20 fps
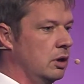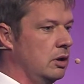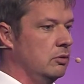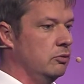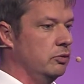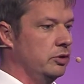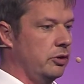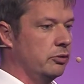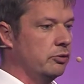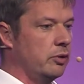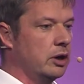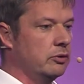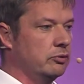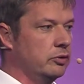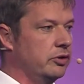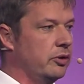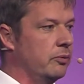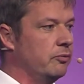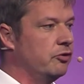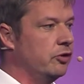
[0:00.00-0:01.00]
with a ride
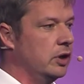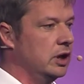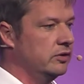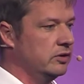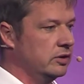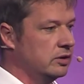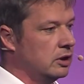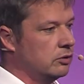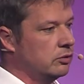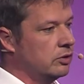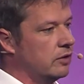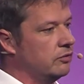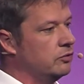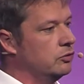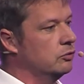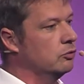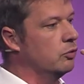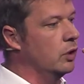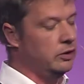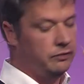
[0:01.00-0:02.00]
with some friends, they don't have
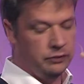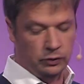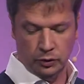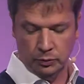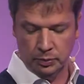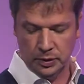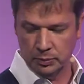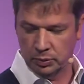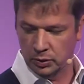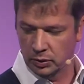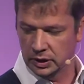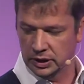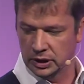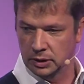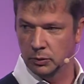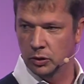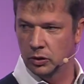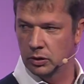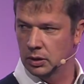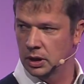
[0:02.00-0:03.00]
to wait for the people
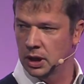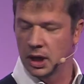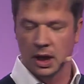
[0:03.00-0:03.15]
anymore.